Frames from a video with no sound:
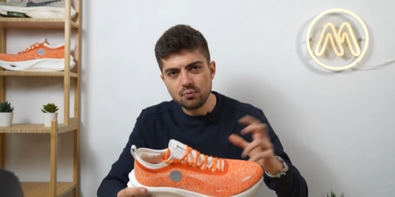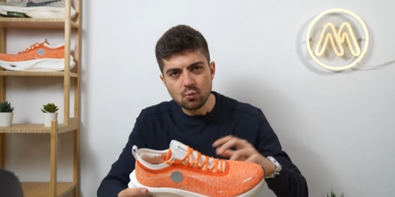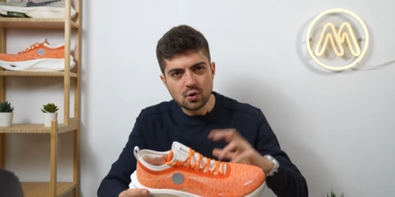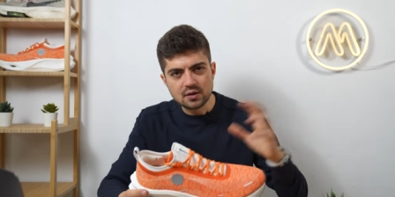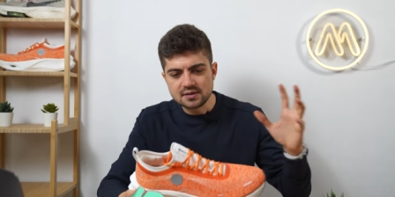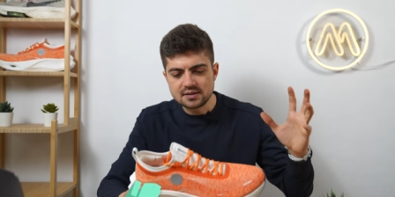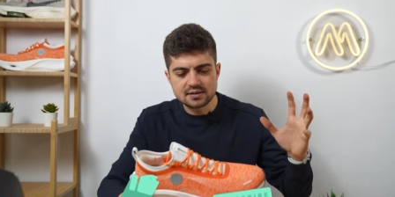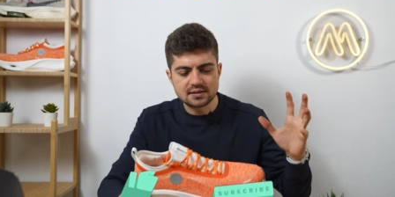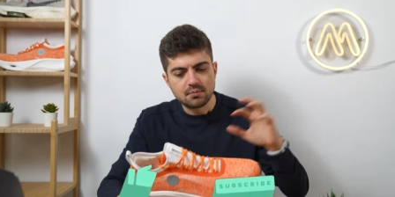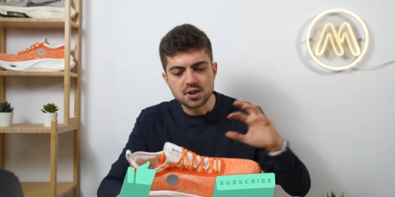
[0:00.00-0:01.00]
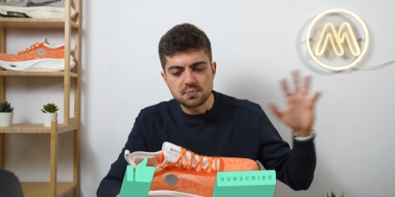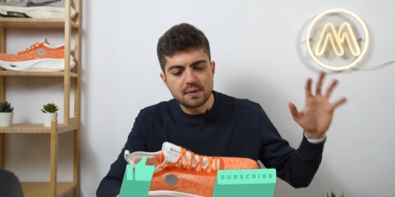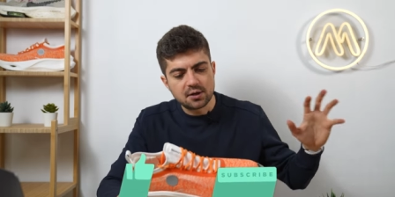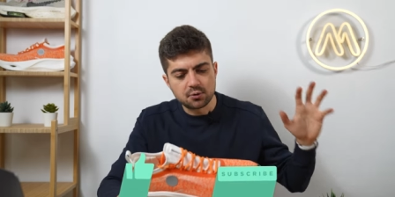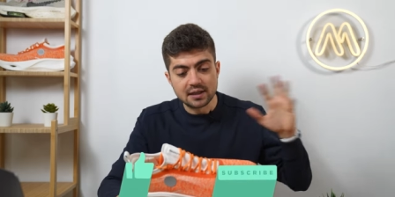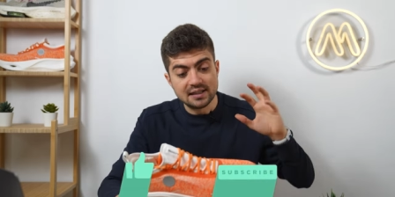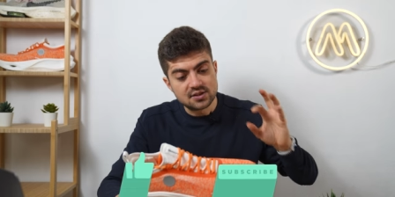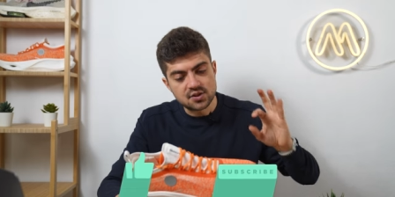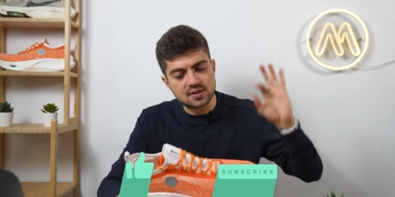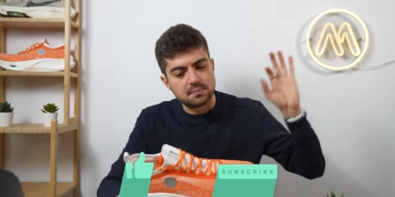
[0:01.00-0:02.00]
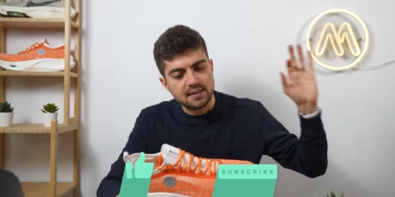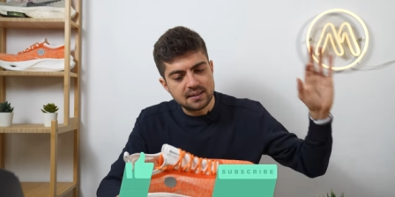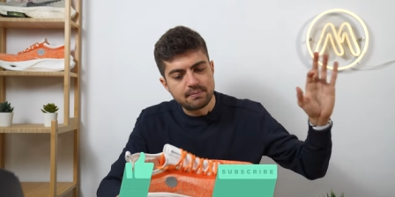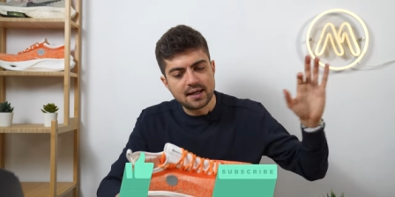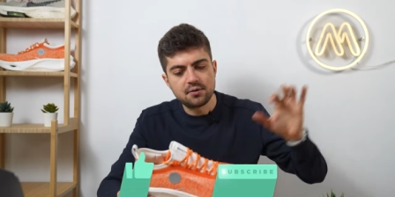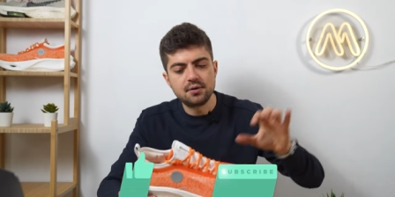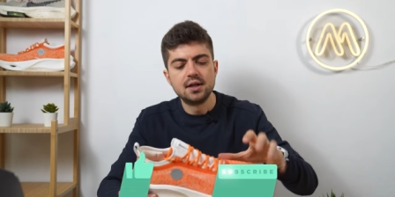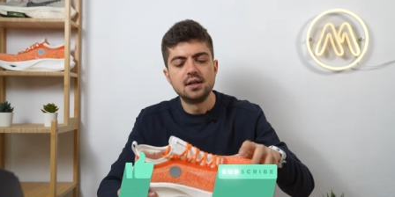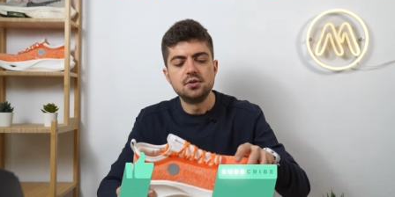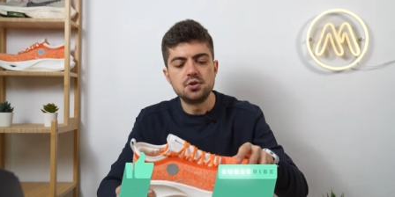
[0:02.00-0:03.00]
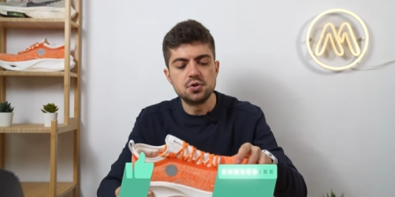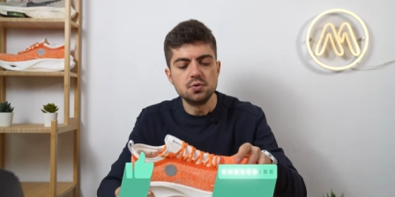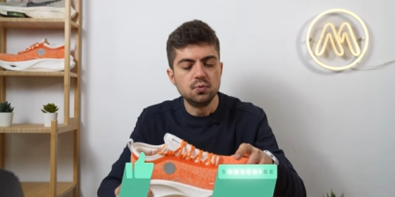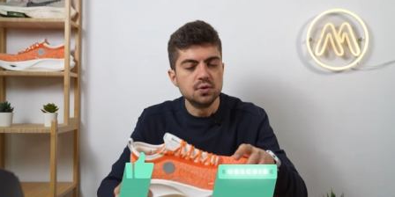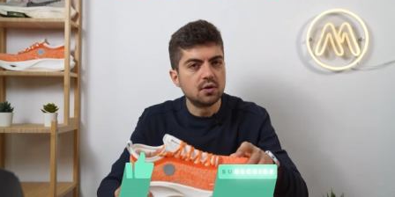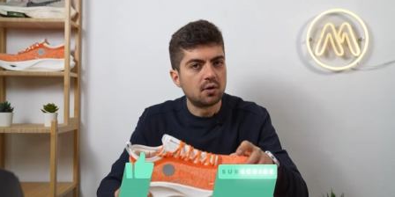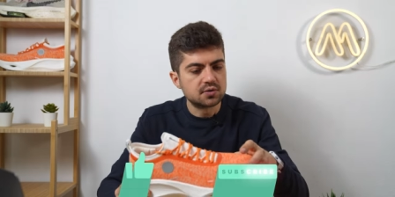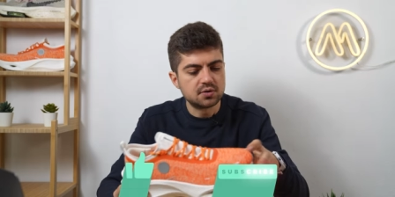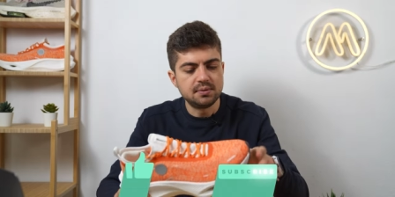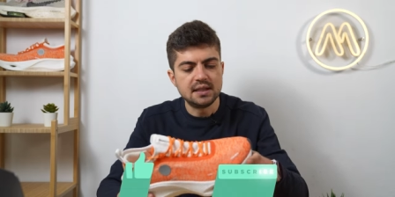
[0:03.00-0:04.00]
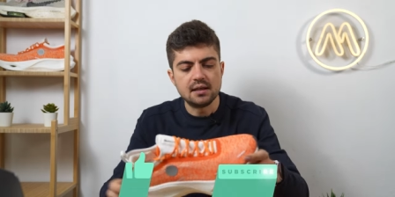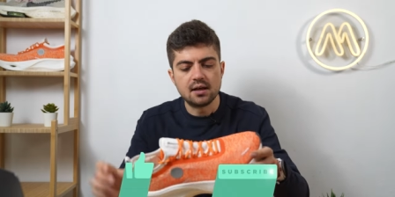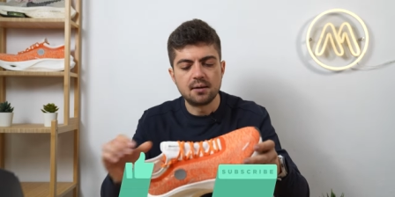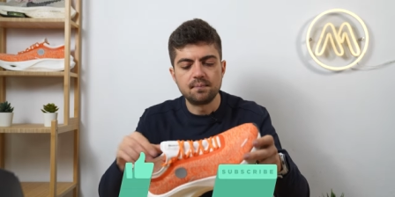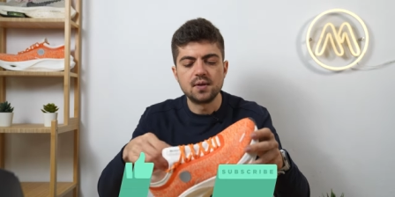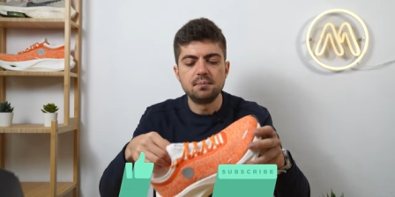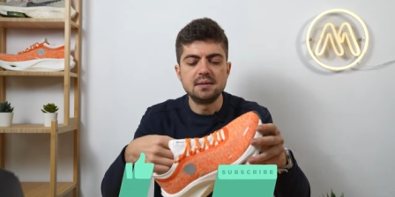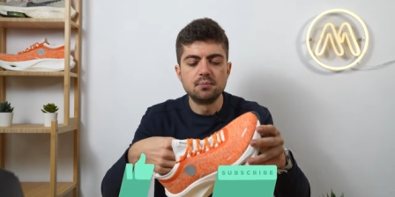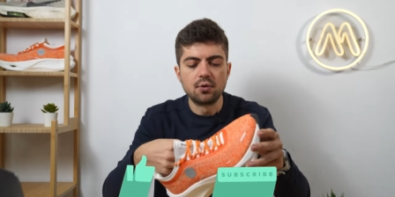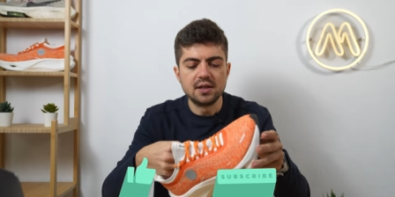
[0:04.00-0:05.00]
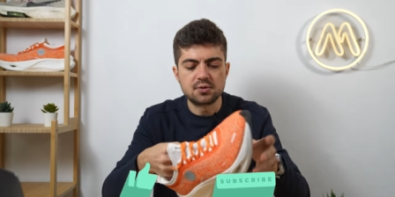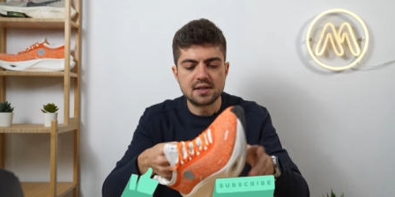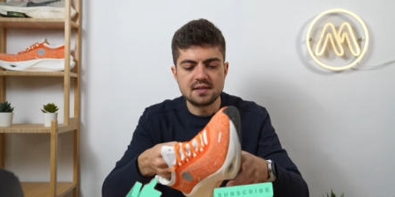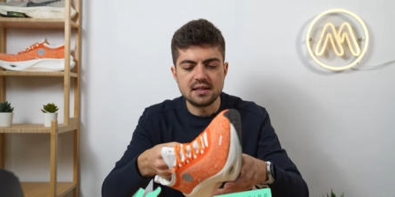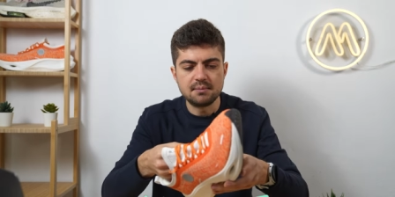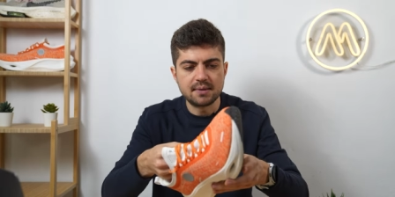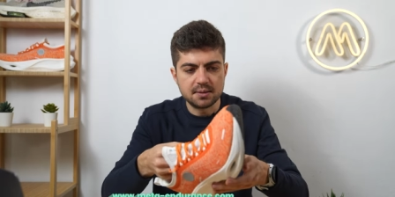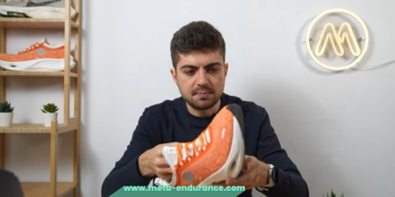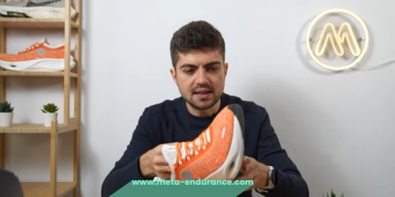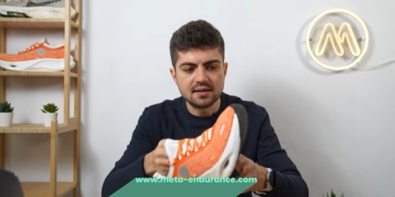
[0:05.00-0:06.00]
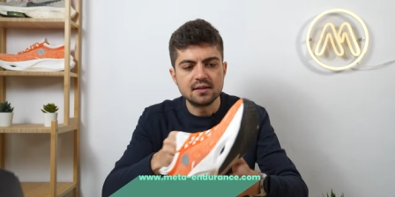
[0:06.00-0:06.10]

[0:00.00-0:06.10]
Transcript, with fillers: was much better, or at least just a bit better, the shoe would also be um, a bit more interesting in my opinion.